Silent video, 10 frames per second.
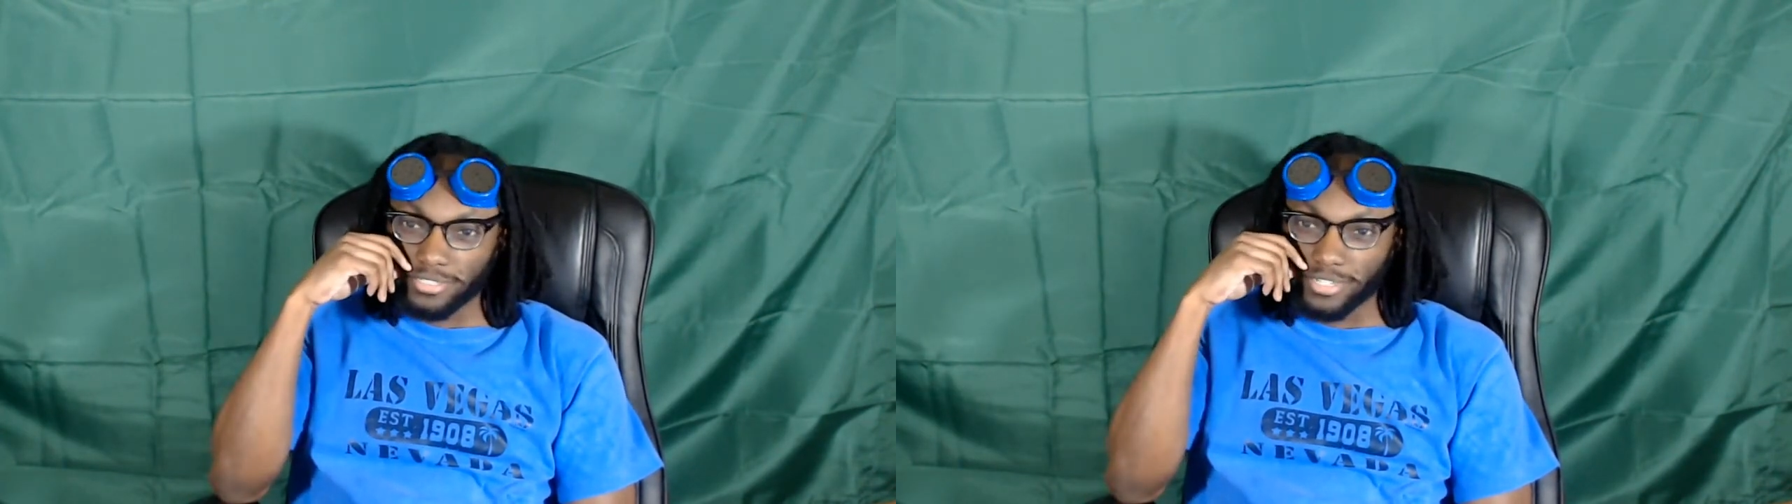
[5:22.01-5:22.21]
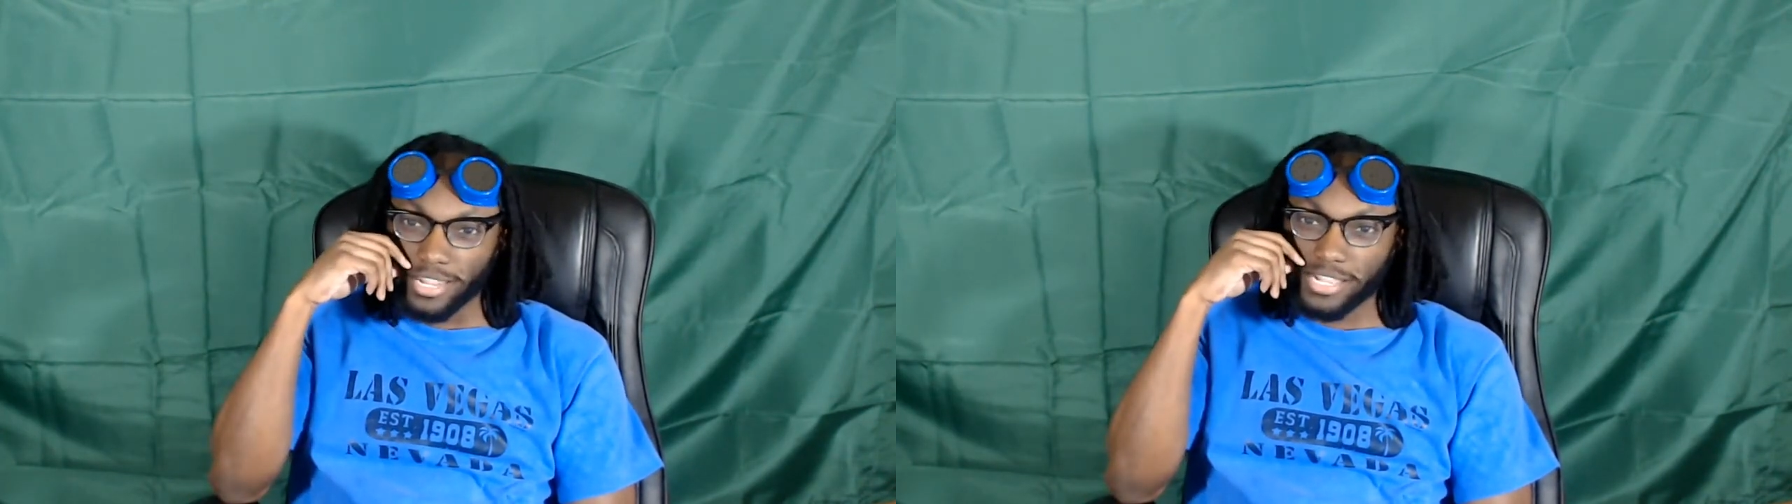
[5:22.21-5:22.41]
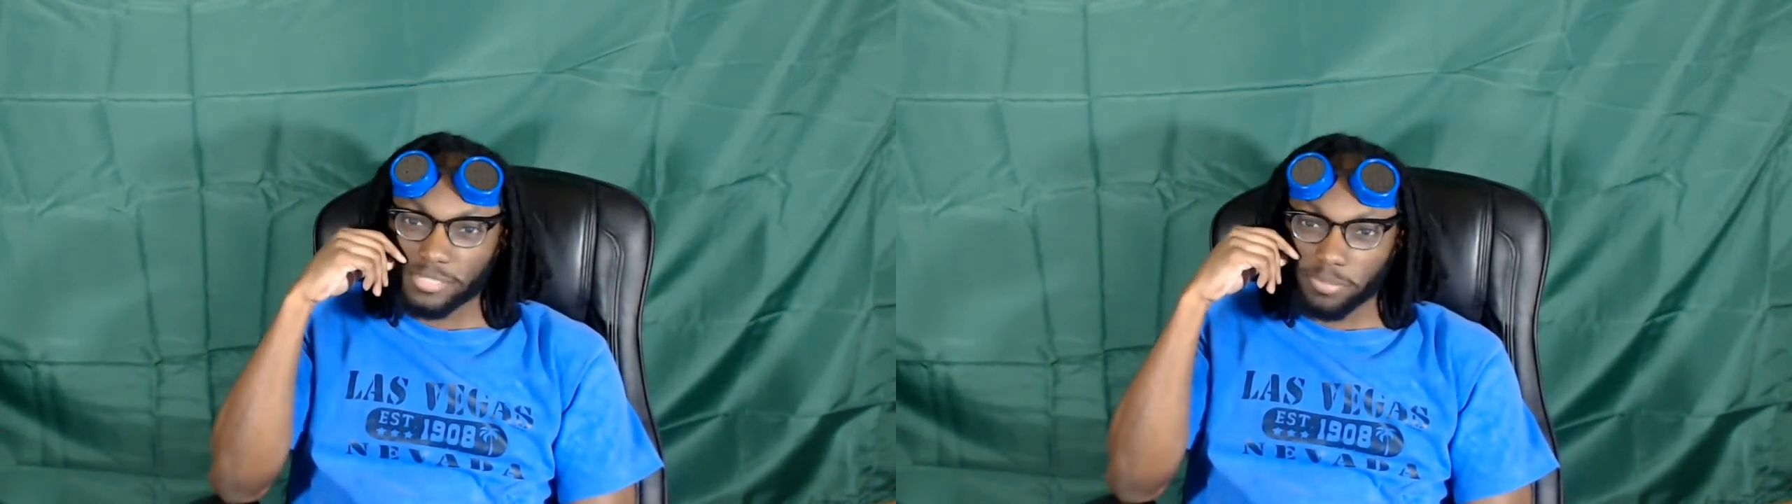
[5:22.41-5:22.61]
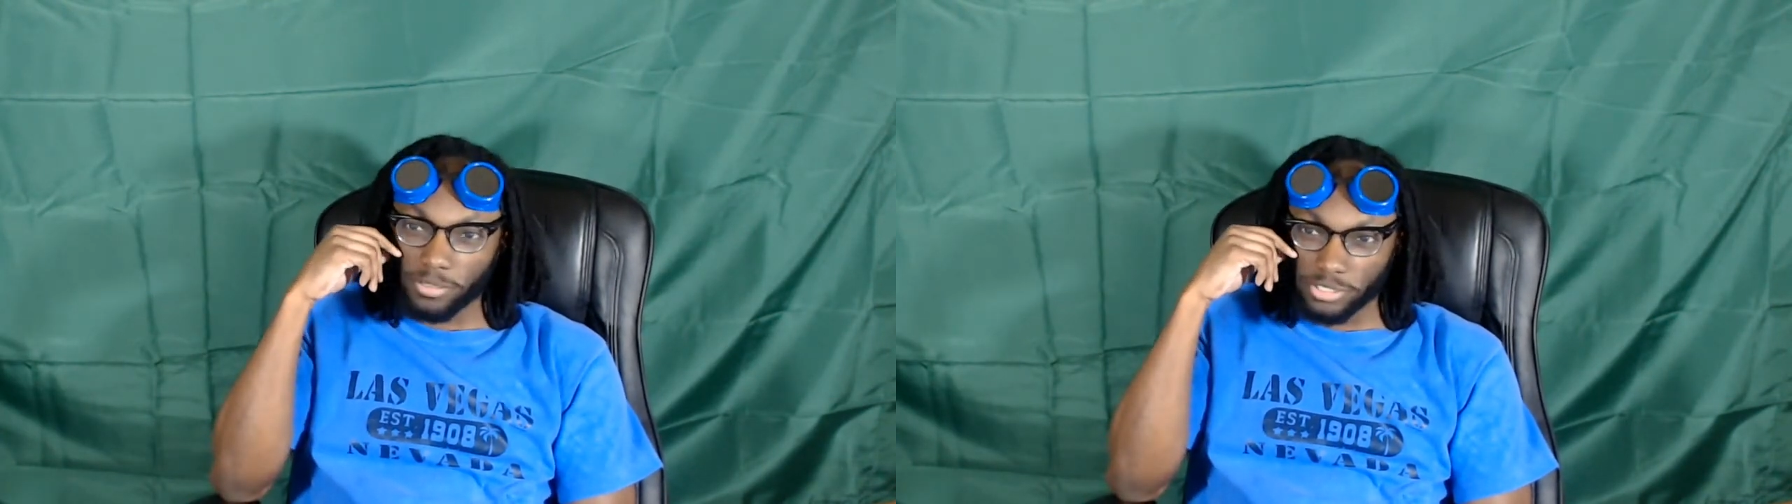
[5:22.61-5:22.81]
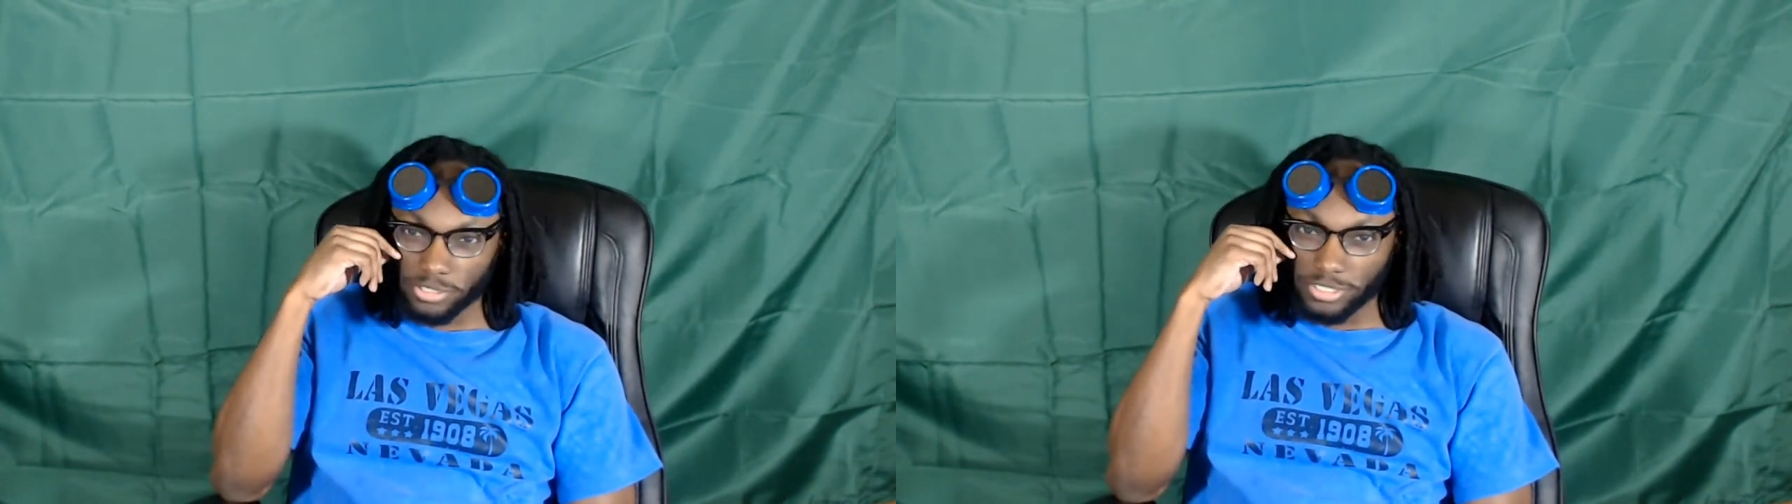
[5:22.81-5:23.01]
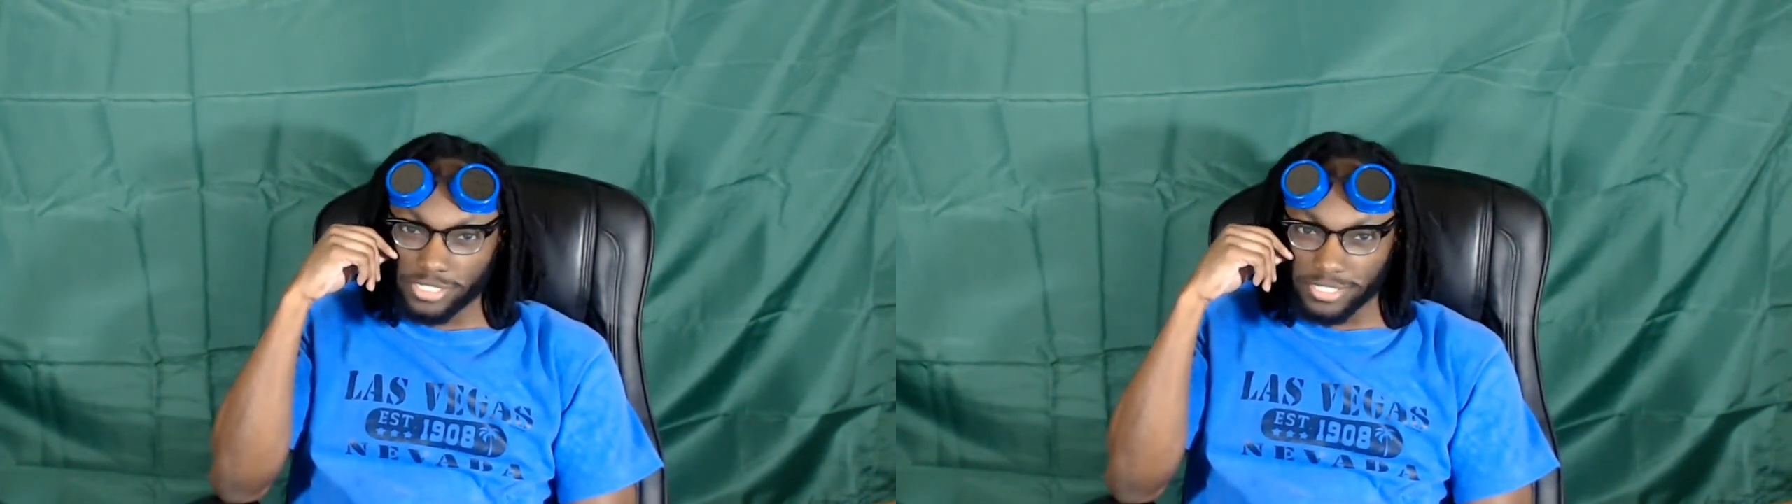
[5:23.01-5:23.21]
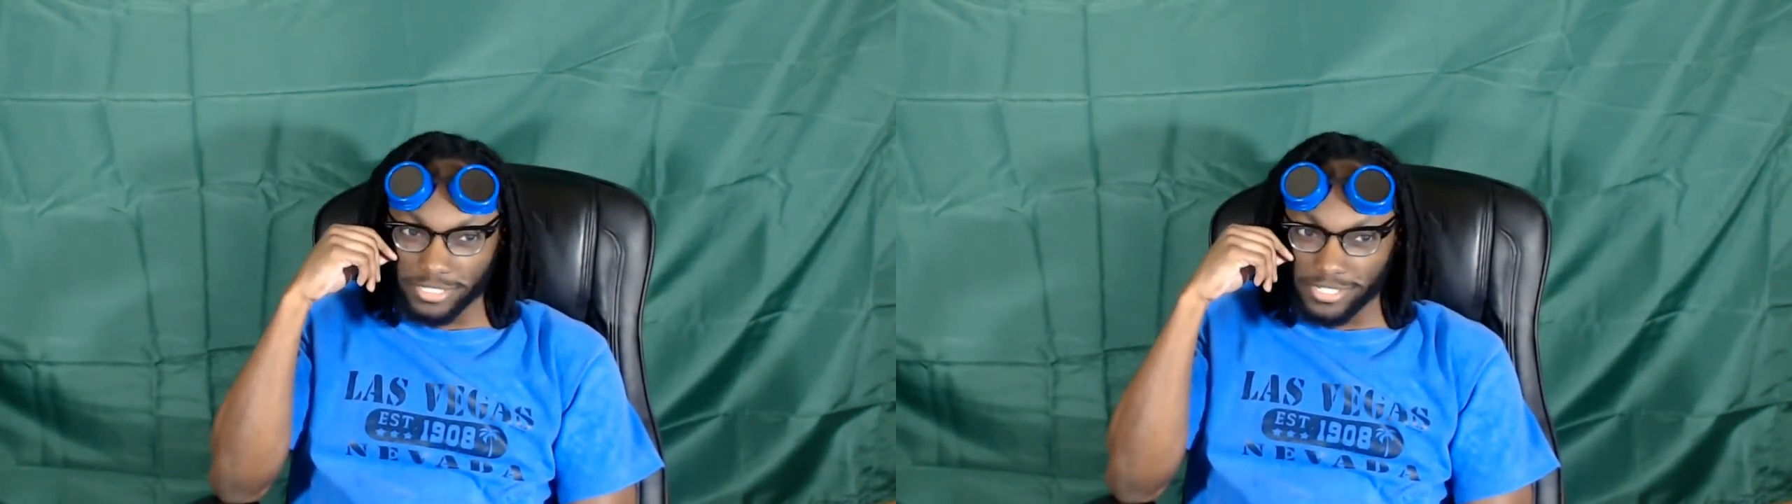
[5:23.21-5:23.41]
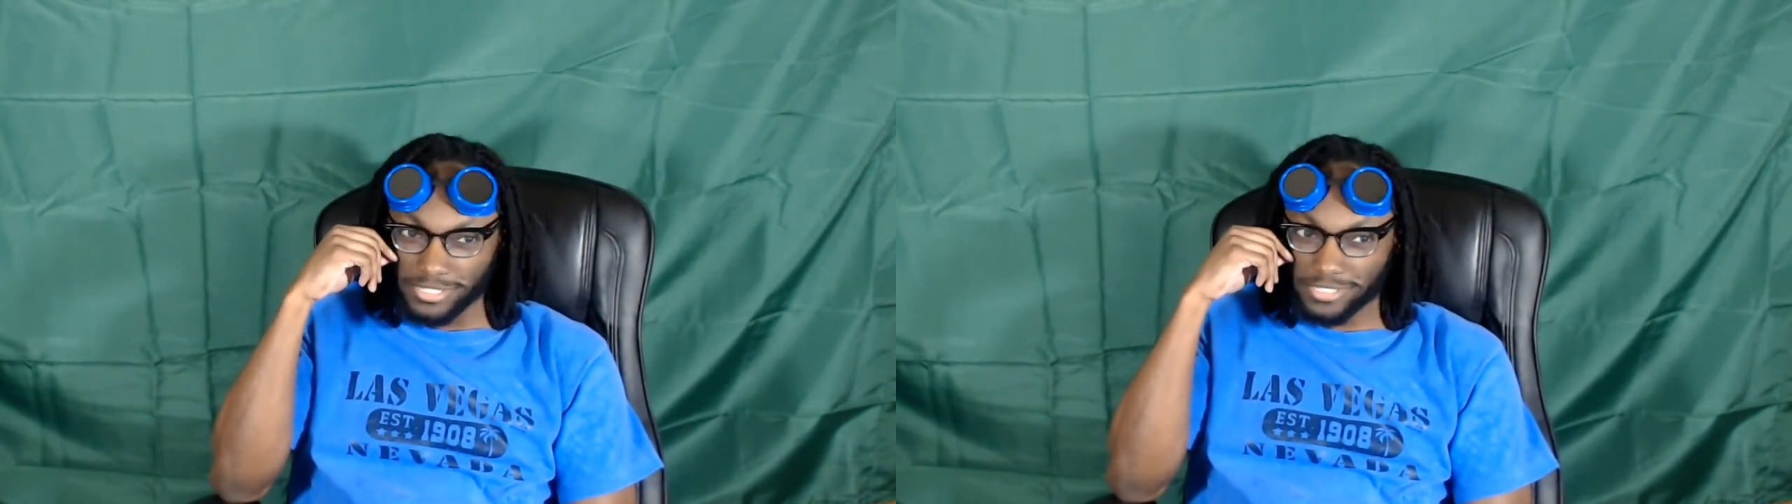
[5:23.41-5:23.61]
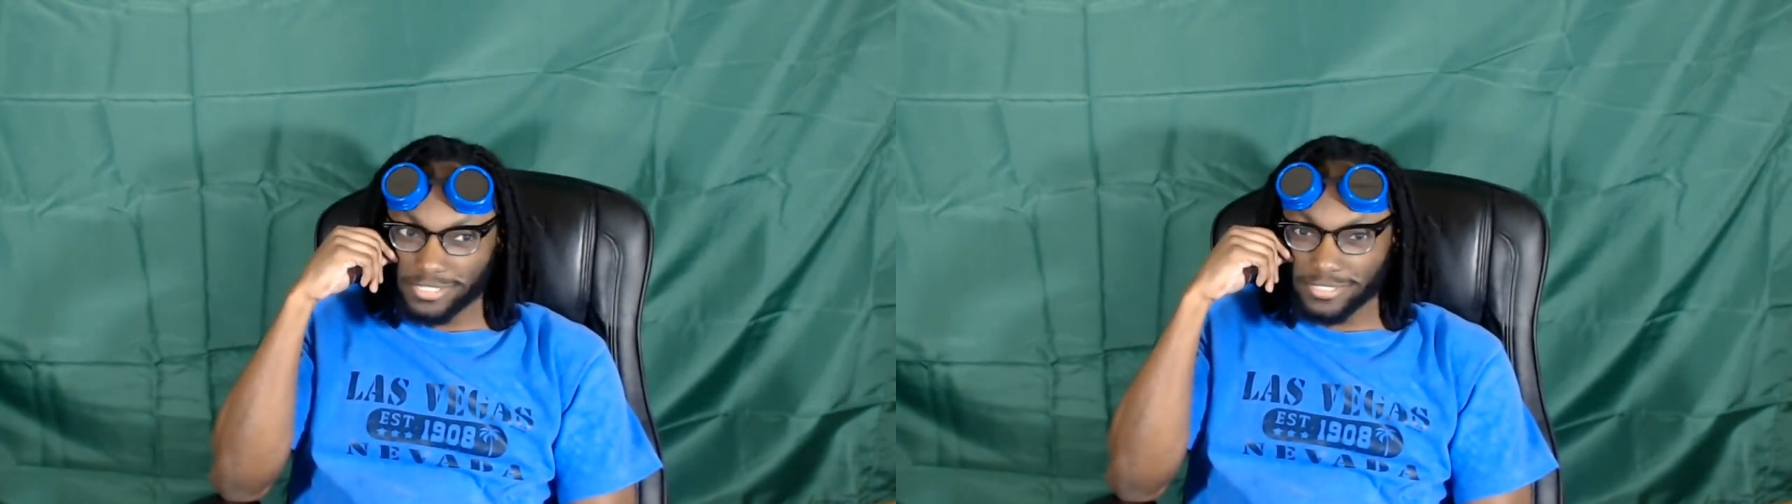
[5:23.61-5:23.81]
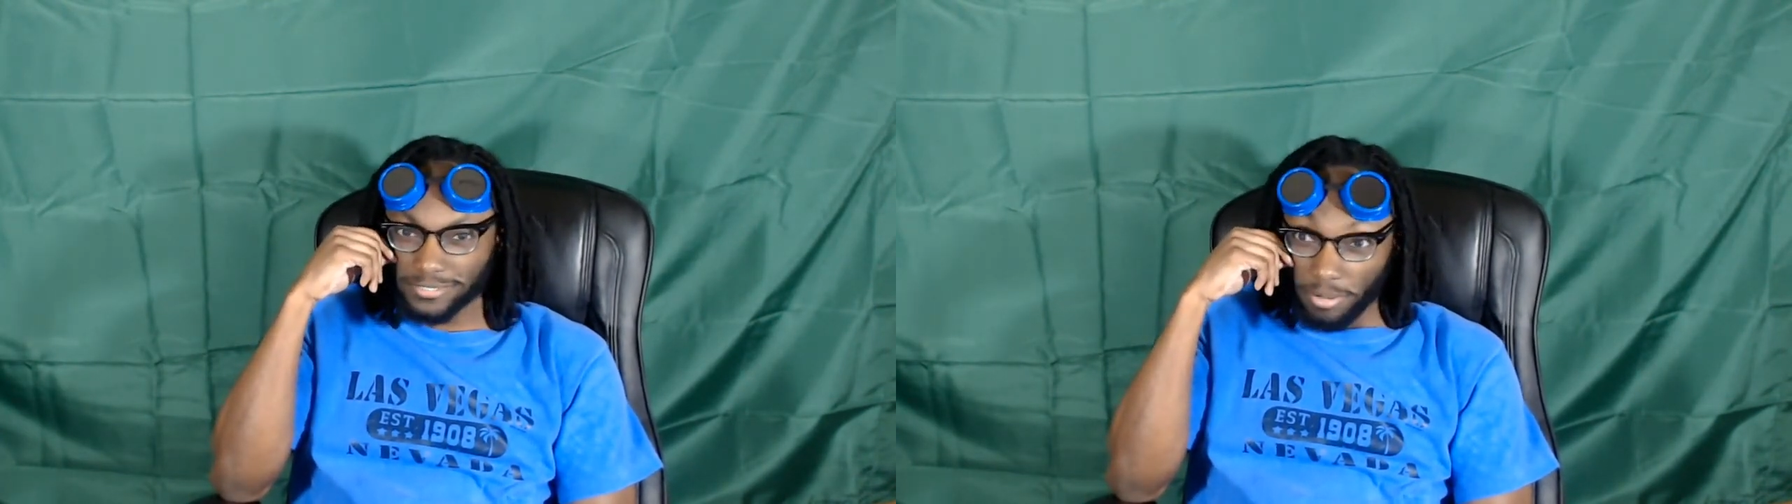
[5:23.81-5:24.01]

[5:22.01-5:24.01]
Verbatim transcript: last person on this list.